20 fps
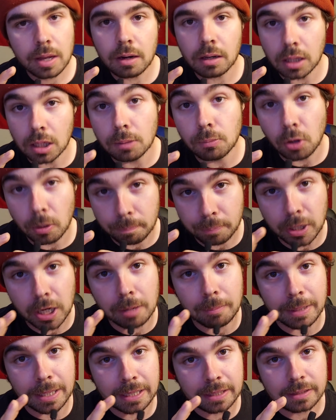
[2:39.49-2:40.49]
they're a little more
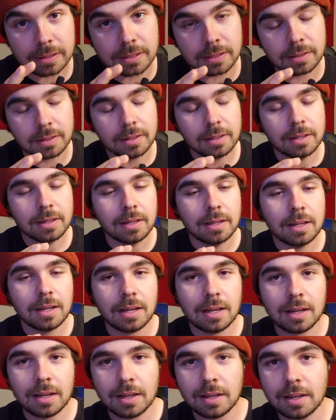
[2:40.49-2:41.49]
permanent
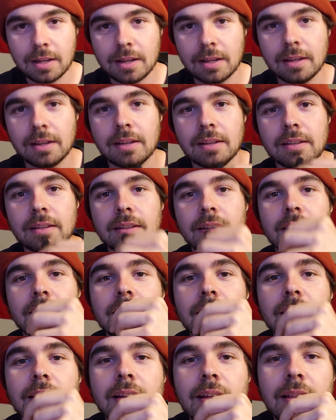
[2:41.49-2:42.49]
uh,
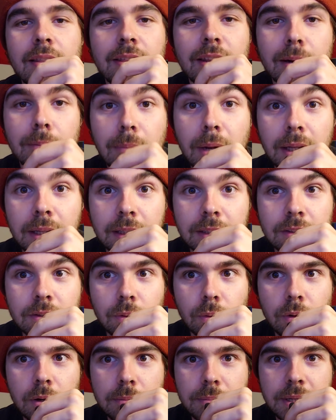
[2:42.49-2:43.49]
than a mullet
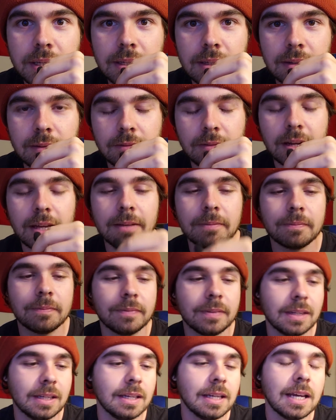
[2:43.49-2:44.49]
or a beanie, right?
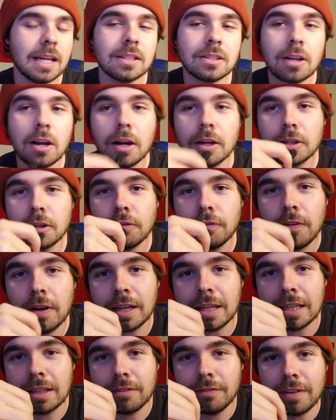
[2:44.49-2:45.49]
It's on your
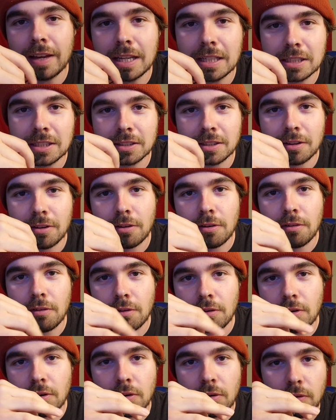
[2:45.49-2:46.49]
fucking face
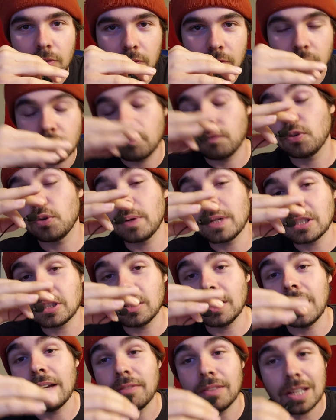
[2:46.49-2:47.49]
for the rest of
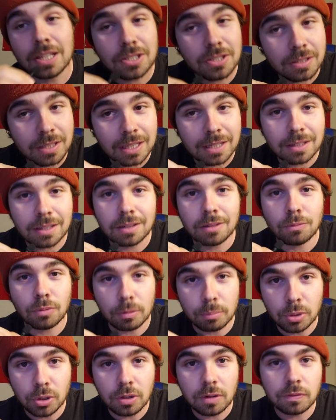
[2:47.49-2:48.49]
your life, unless you get it
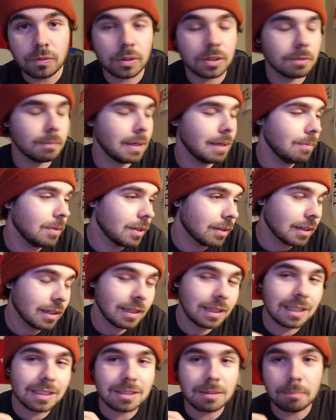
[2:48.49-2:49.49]
removed, which maybe they're
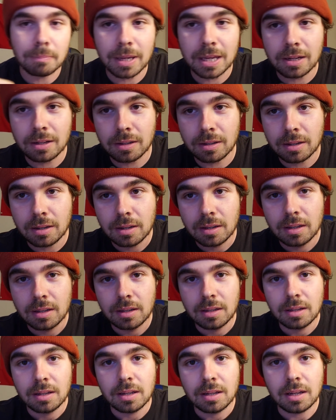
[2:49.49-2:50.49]
gonna get some better
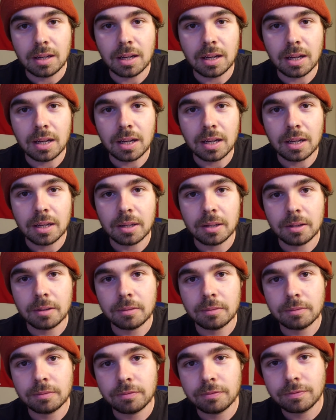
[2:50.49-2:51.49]
uh,
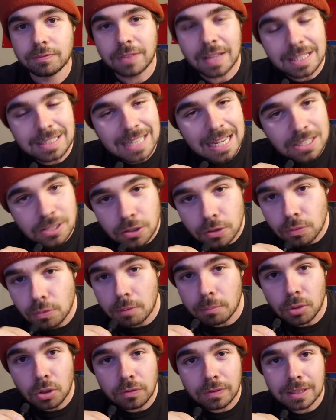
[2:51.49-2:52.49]
fa- tattoo
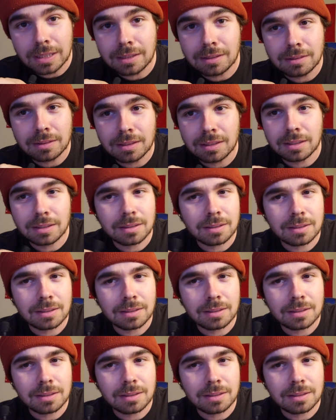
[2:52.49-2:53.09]
removing